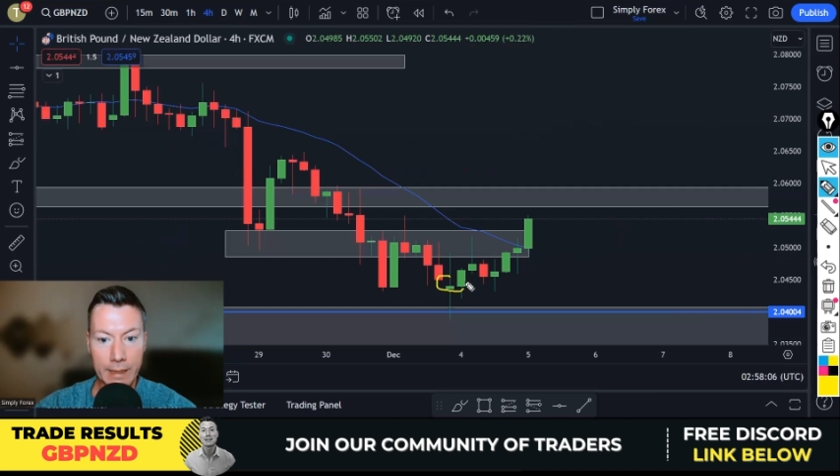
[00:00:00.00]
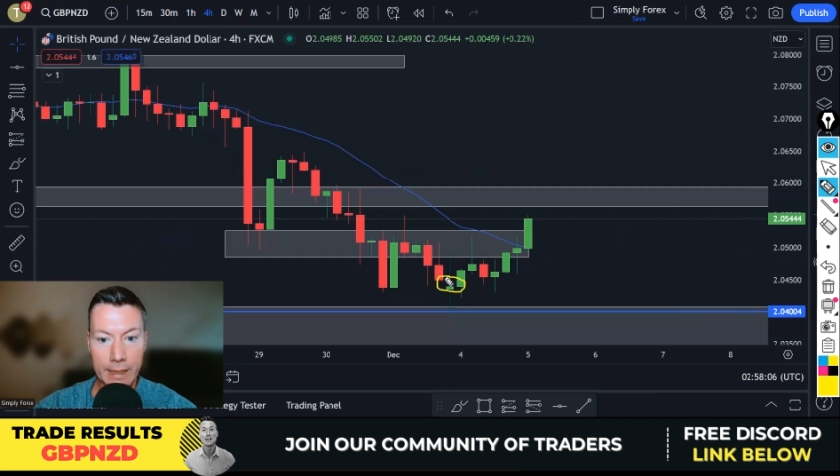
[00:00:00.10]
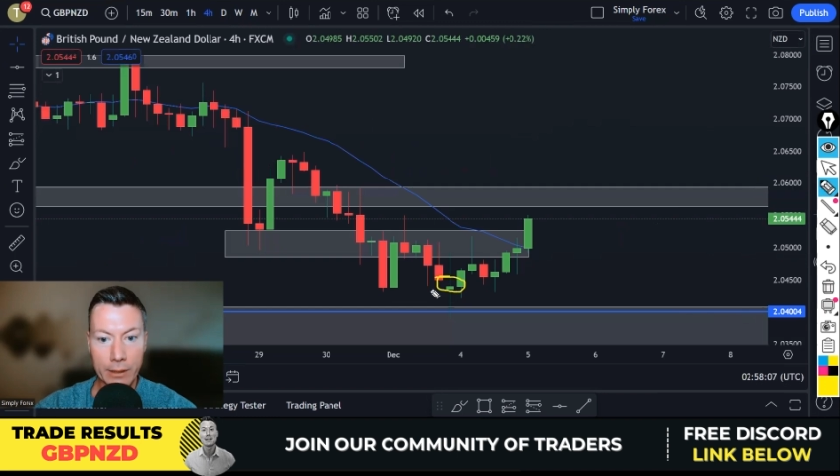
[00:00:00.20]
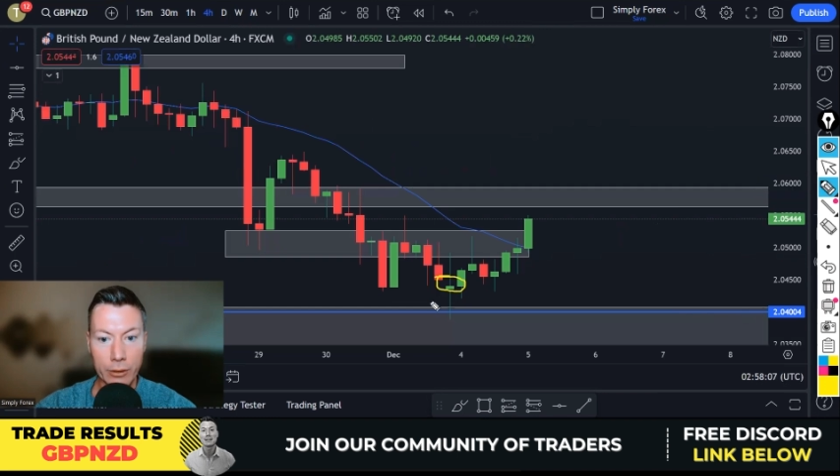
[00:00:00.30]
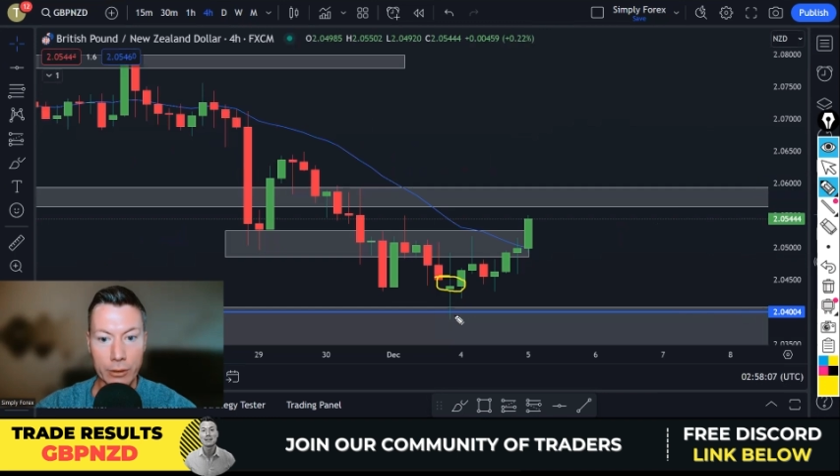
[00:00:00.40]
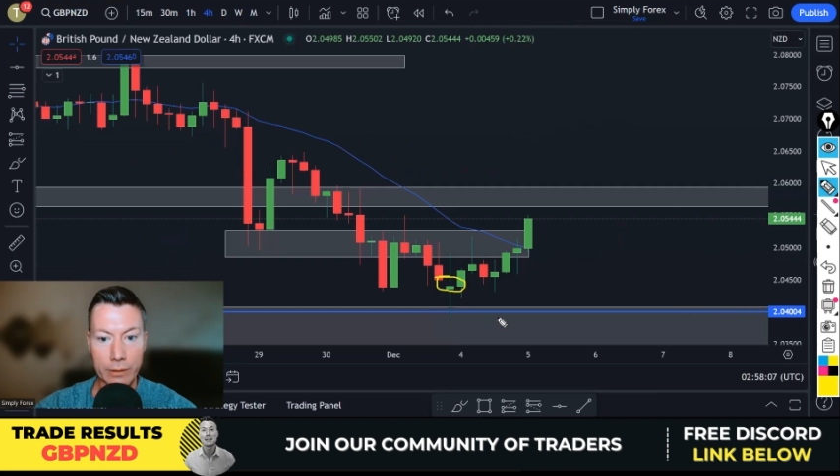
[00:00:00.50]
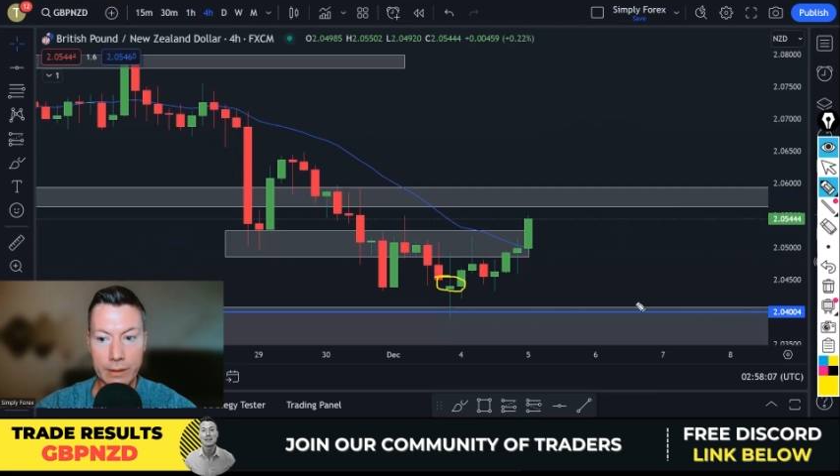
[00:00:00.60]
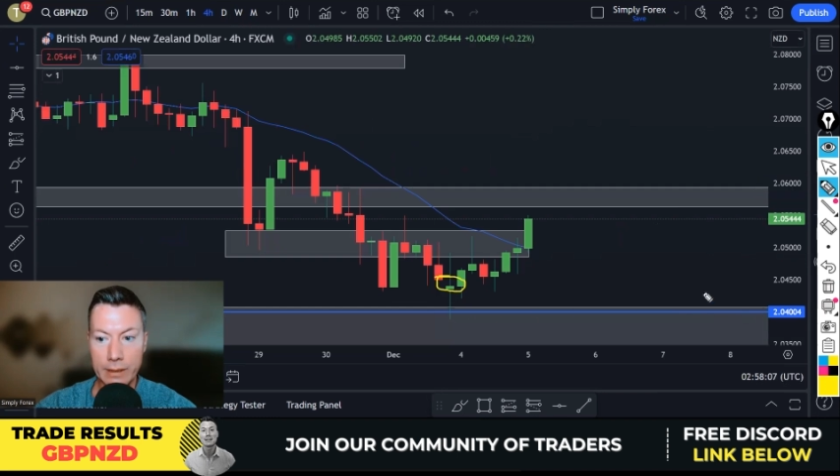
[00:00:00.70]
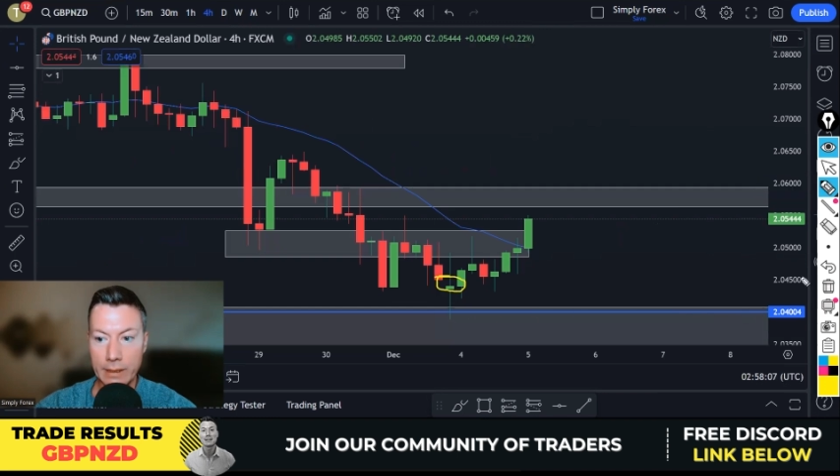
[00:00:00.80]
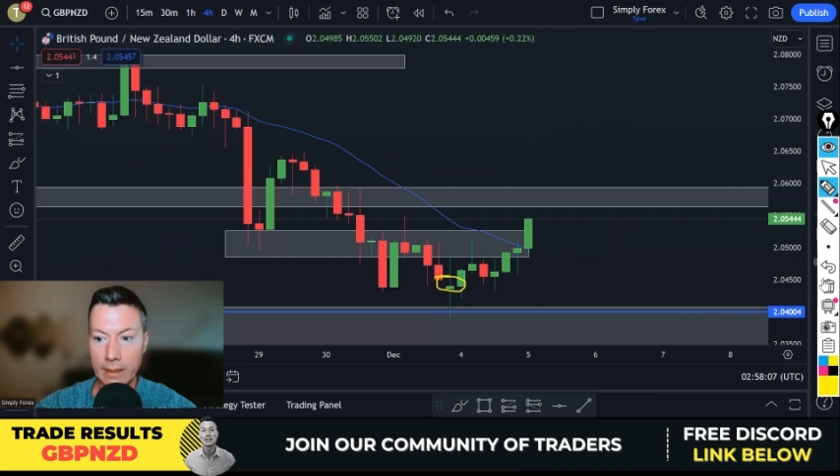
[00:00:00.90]
here, you can
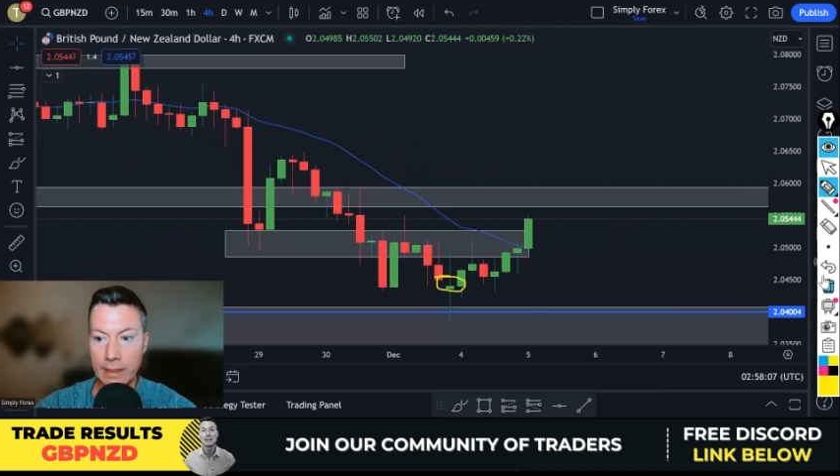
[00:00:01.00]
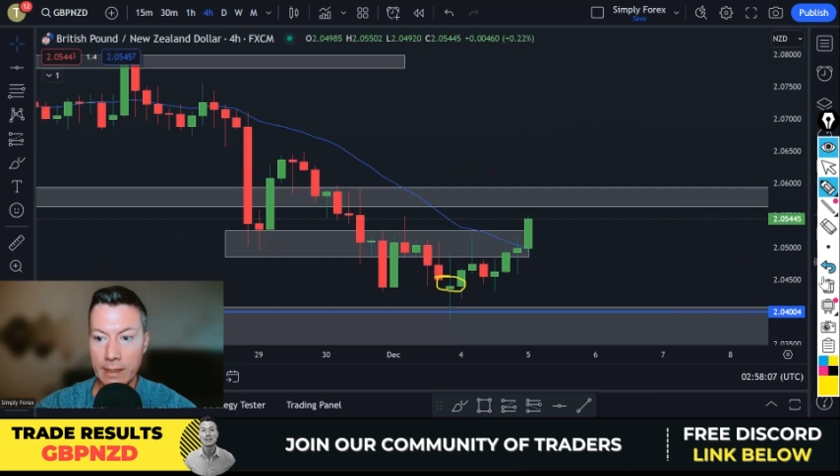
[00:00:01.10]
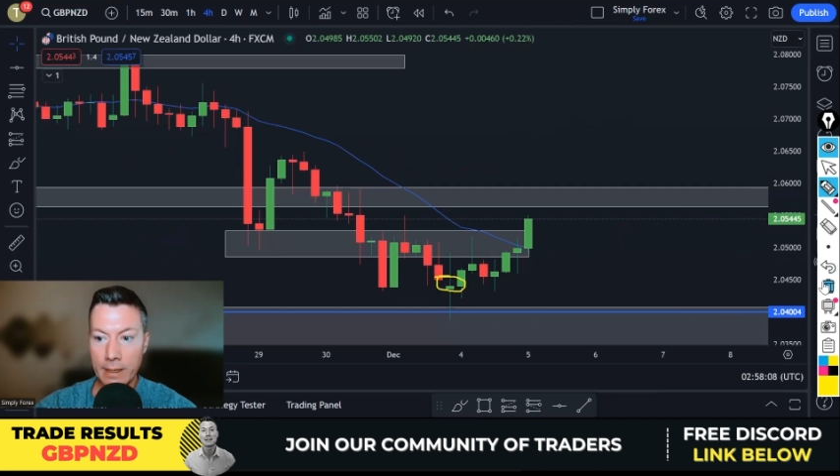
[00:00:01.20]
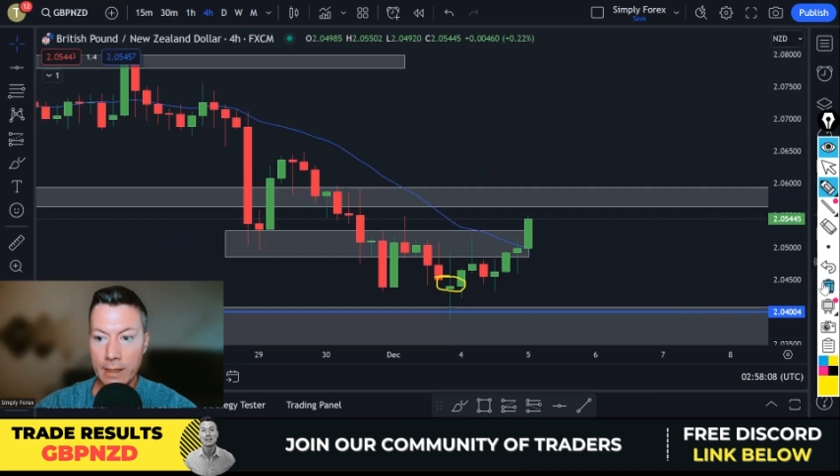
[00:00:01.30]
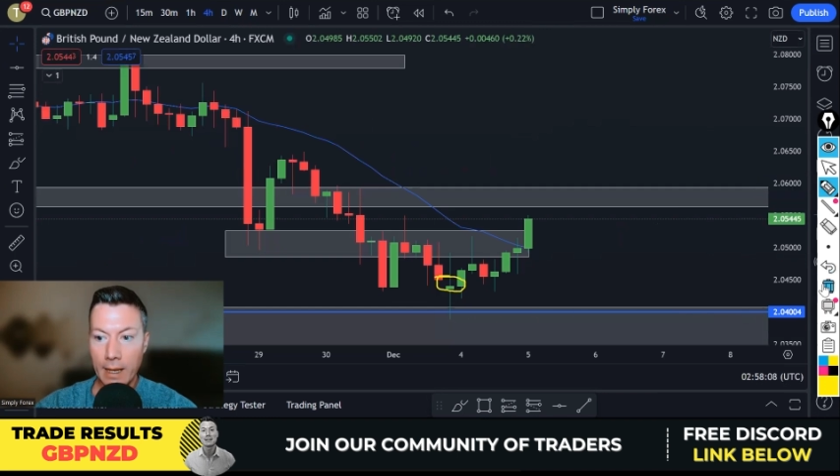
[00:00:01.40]
see,